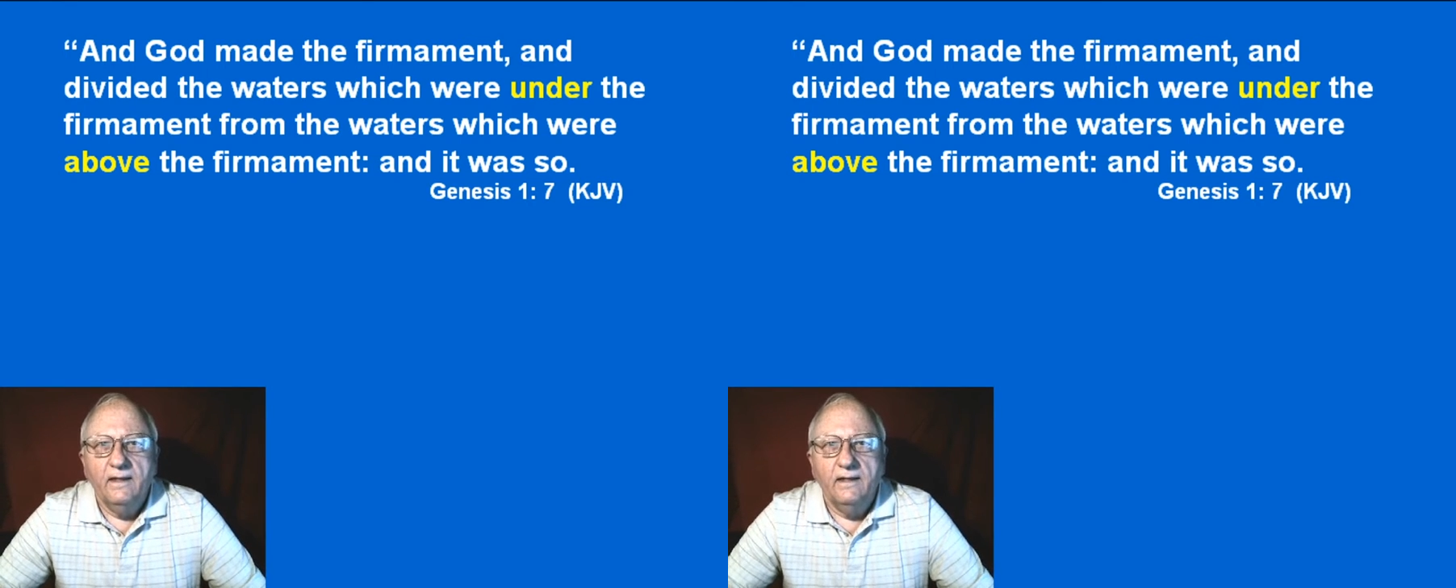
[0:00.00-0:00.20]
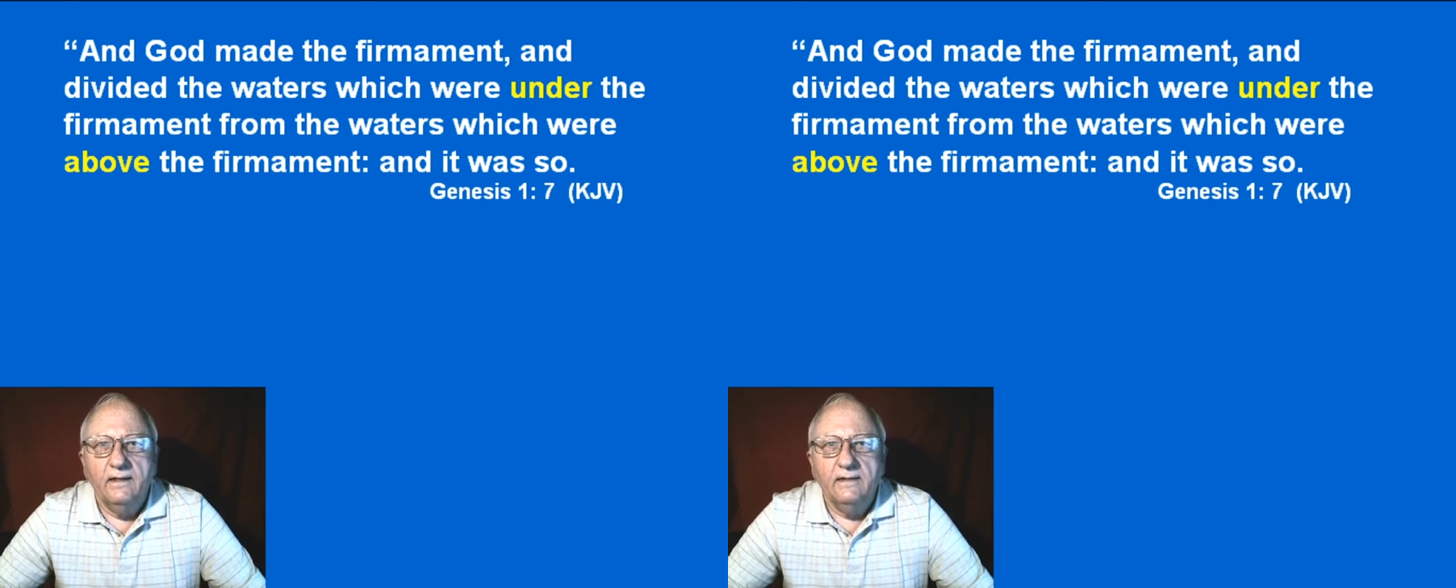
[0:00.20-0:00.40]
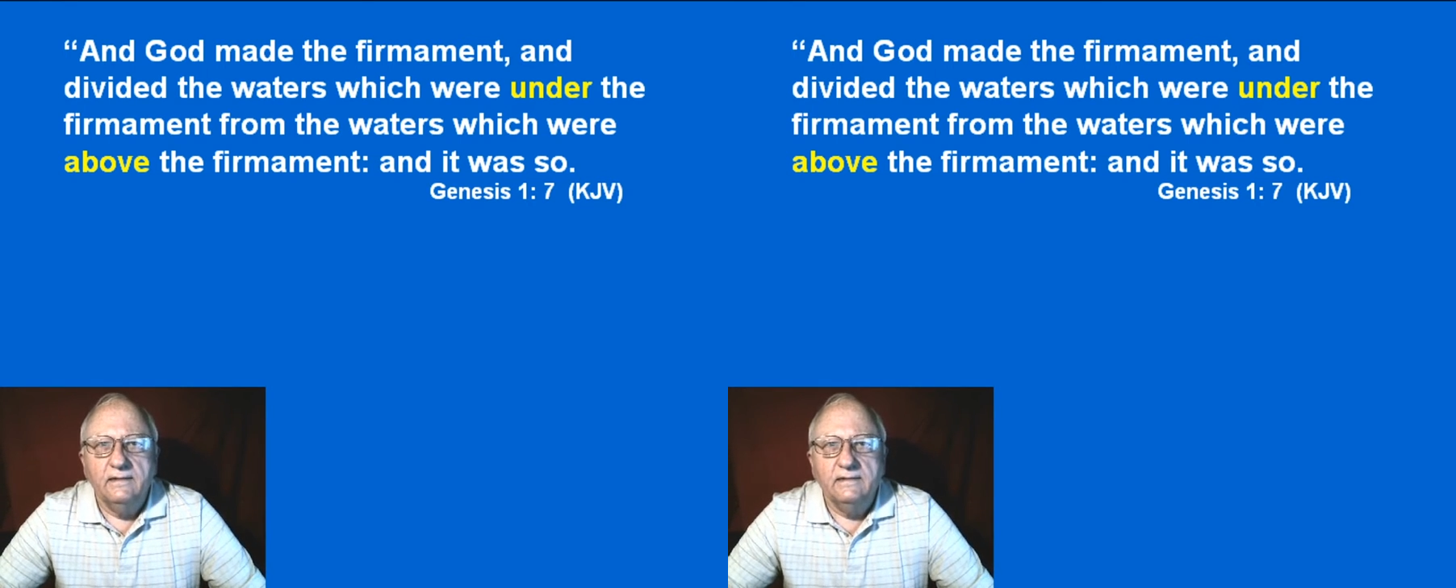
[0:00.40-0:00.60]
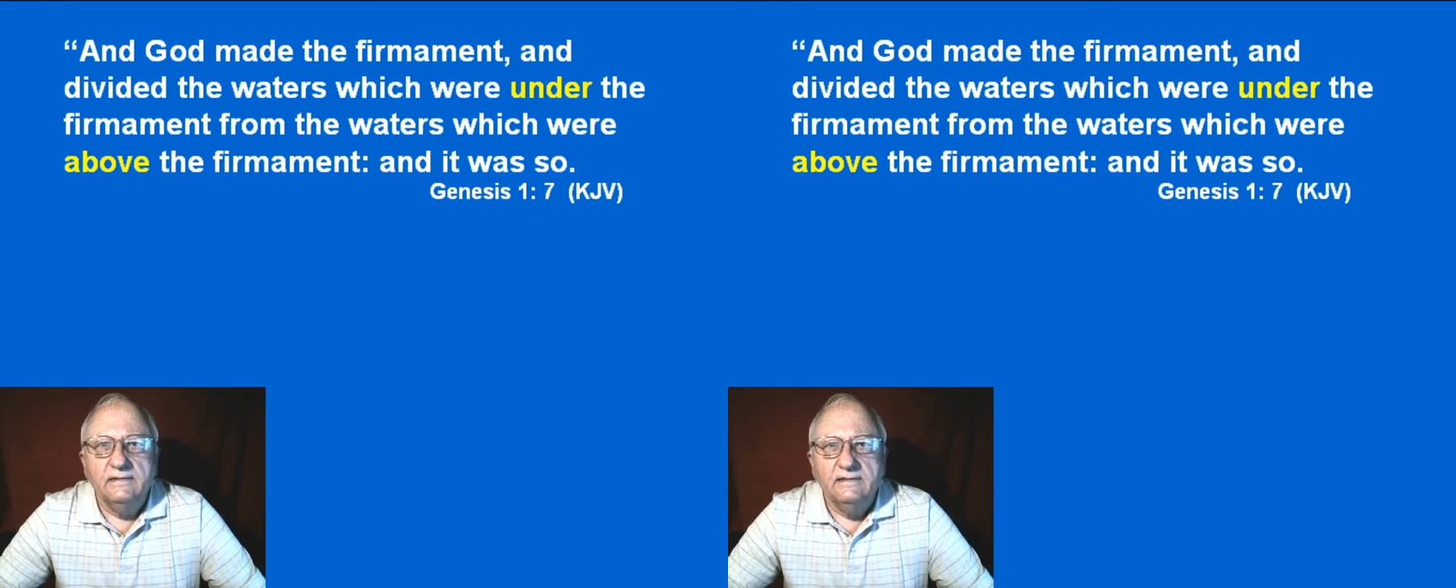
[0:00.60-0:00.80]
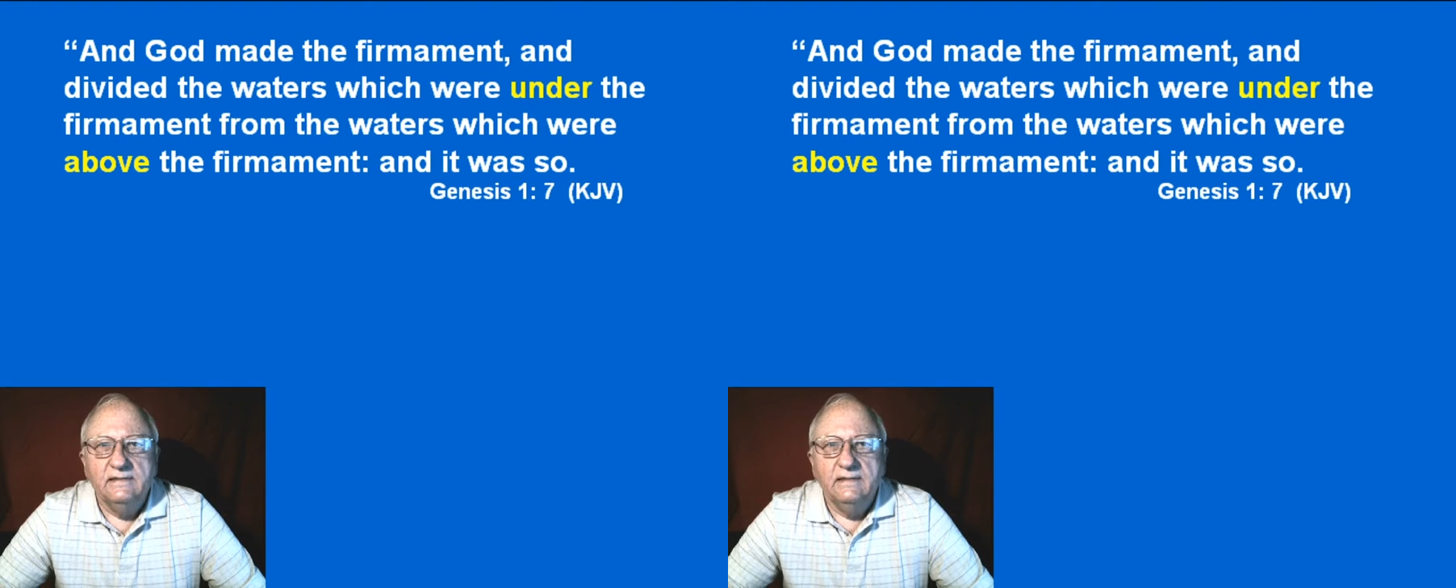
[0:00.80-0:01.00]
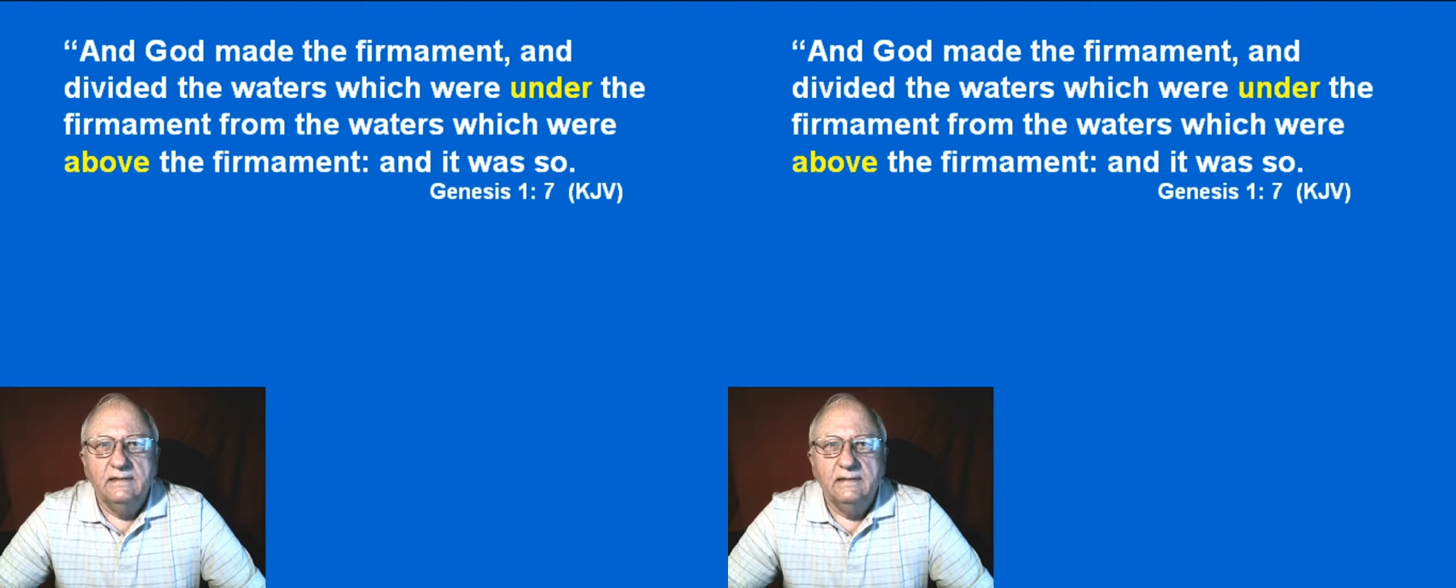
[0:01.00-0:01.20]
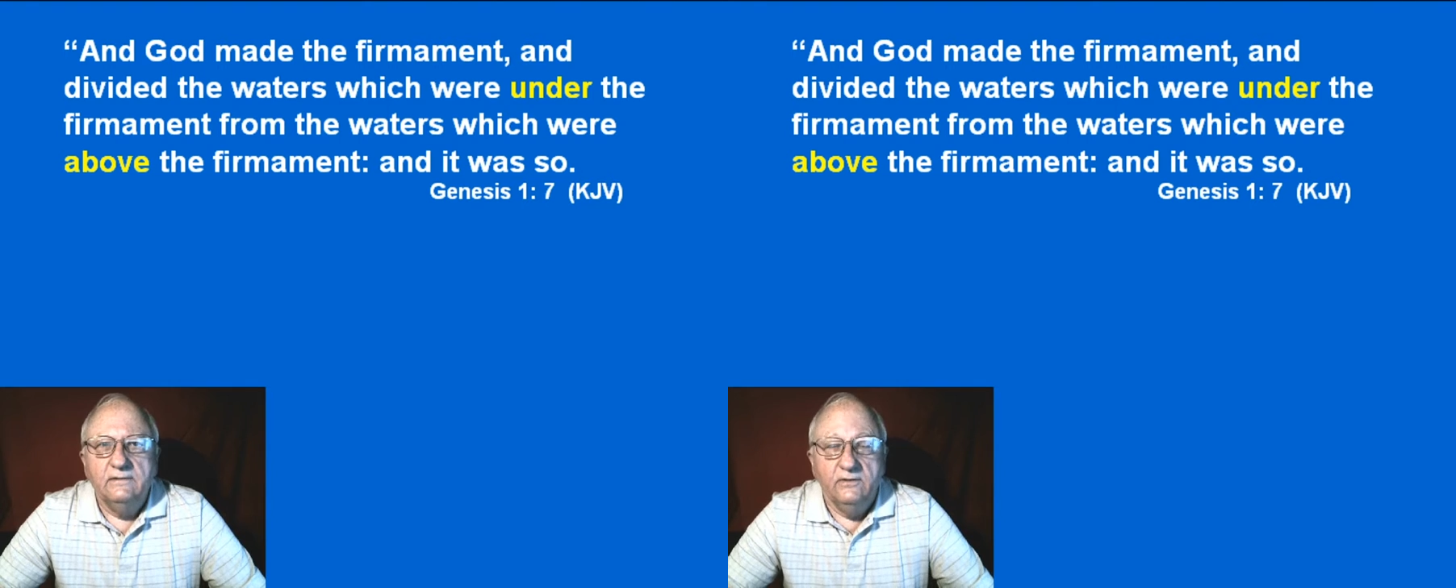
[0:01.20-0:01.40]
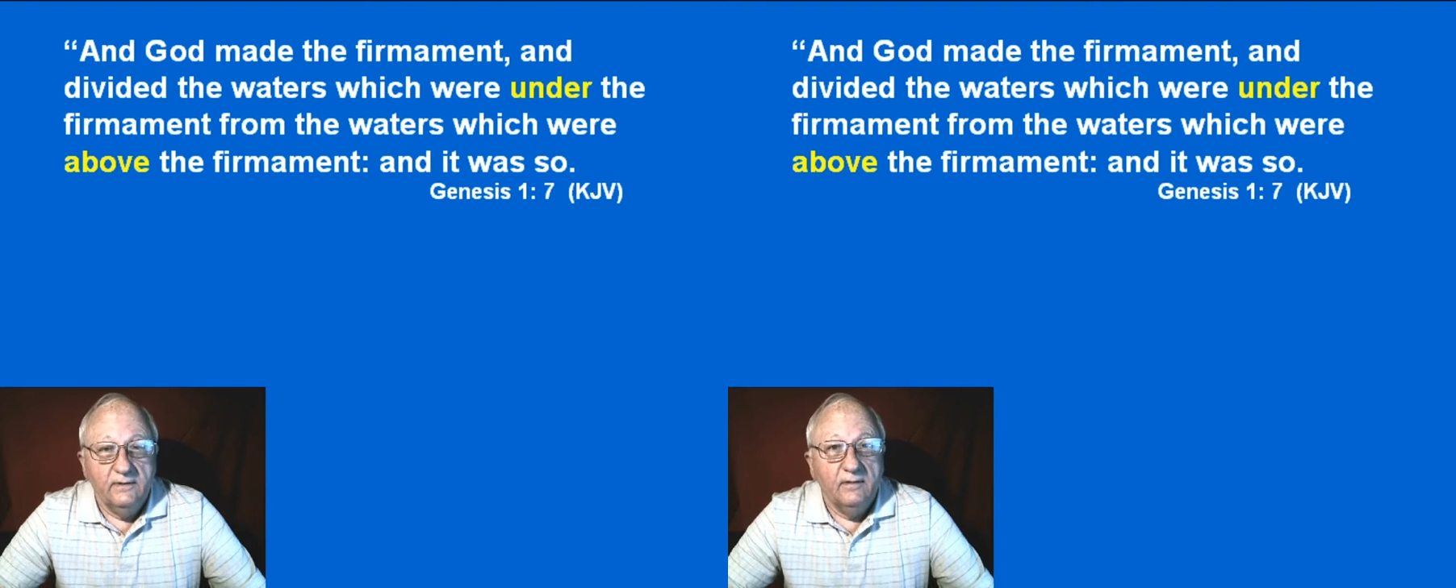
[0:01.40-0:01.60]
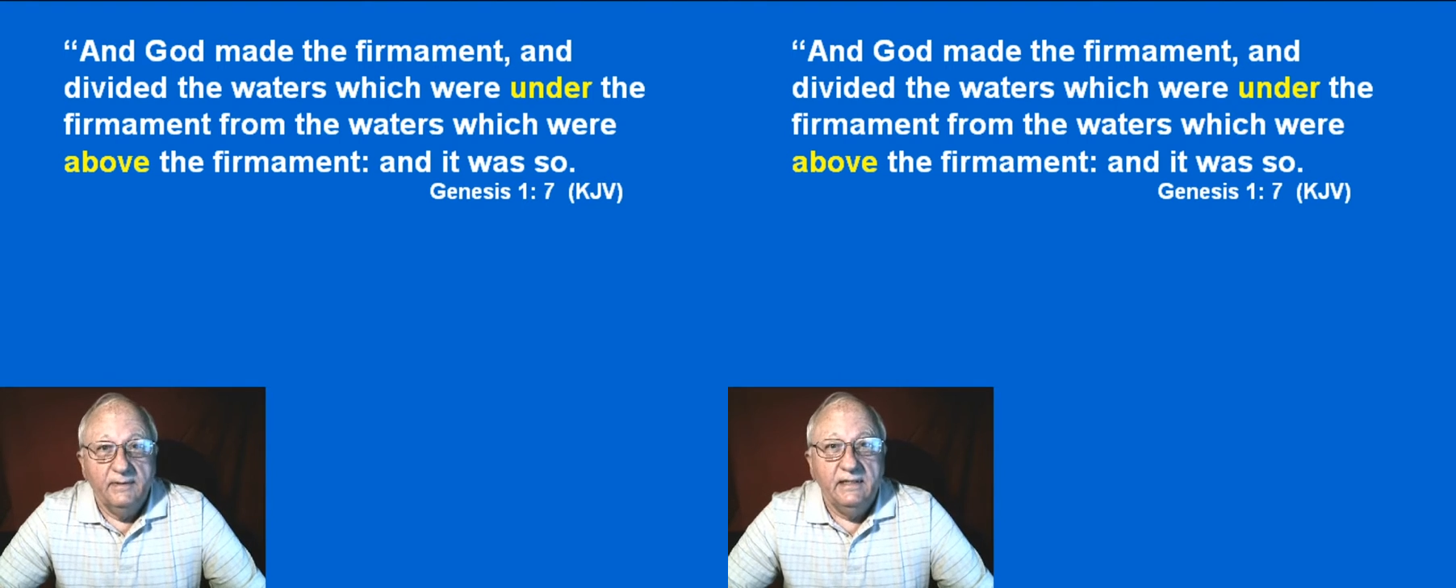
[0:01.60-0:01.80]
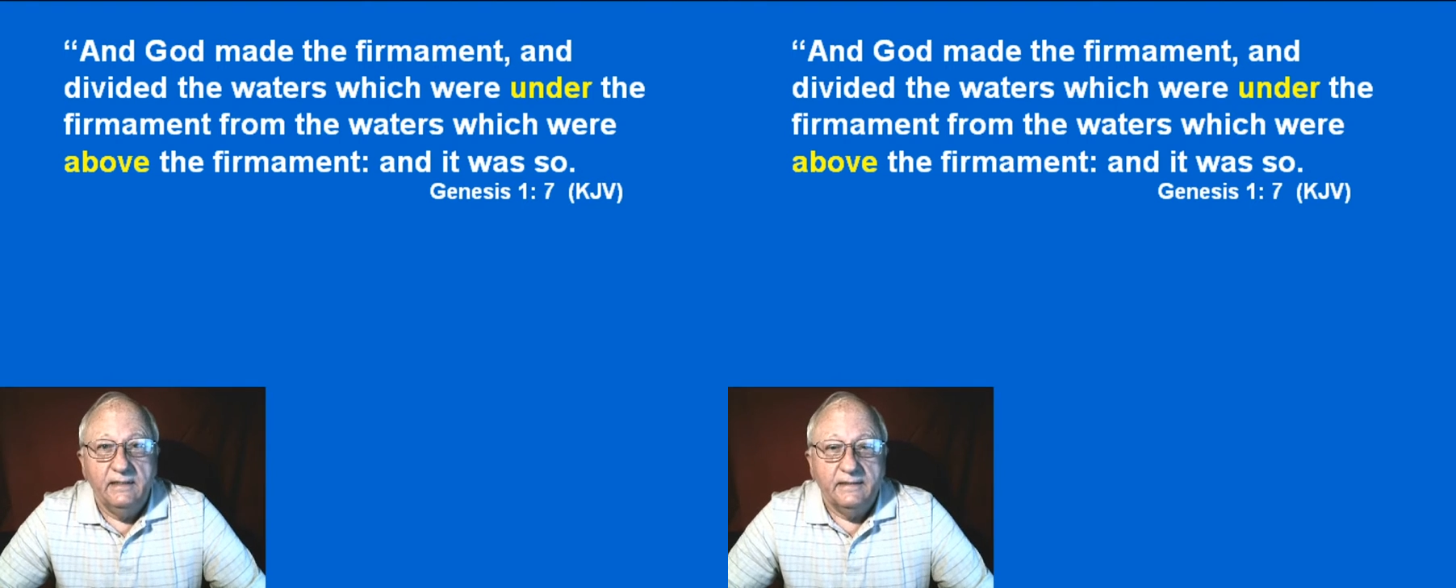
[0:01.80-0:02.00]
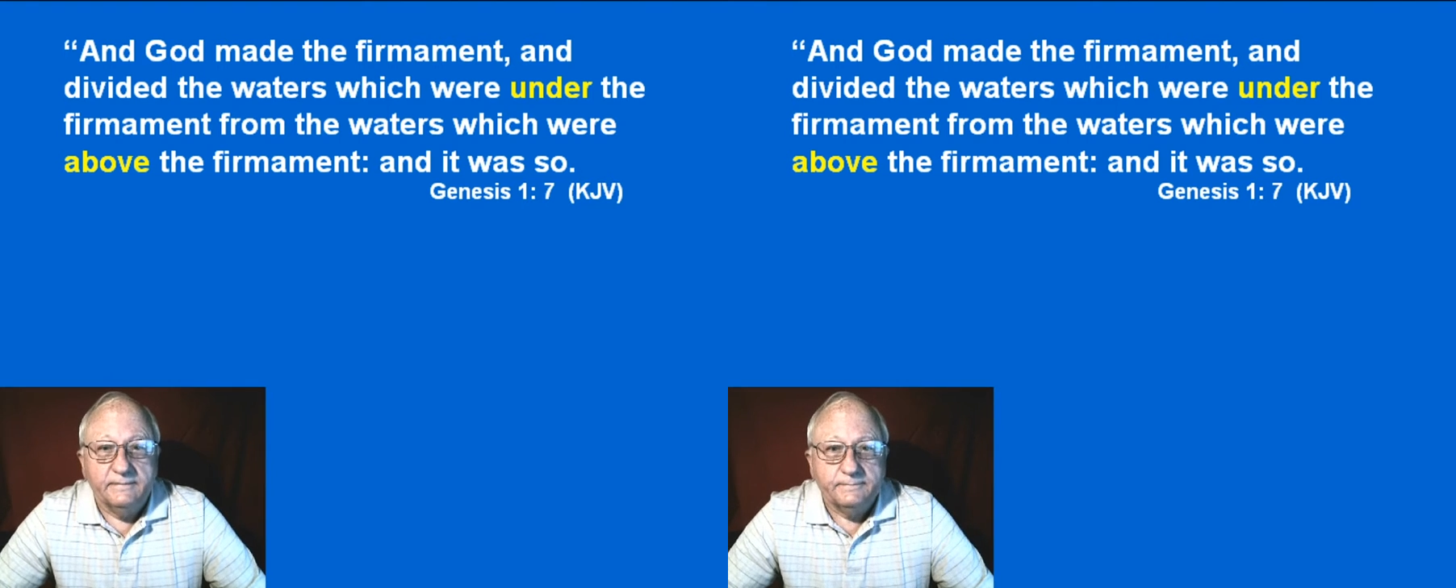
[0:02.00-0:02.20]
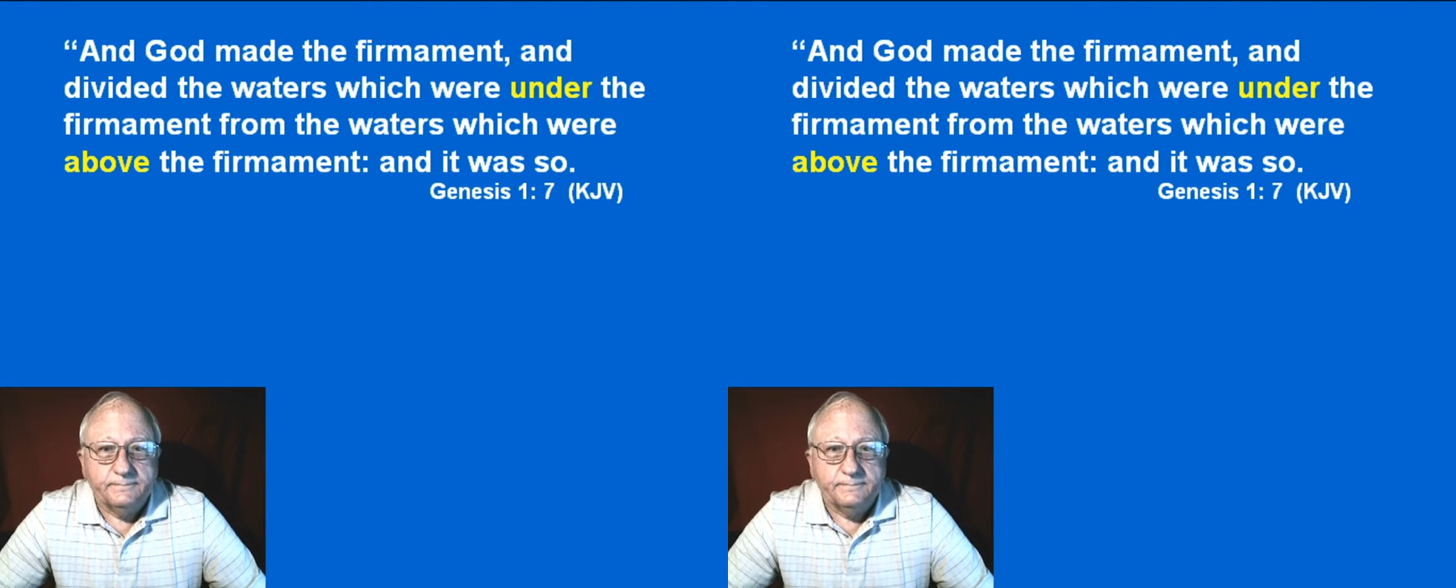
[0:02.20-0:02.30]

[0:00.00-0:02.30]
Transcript: uh, to their meaning.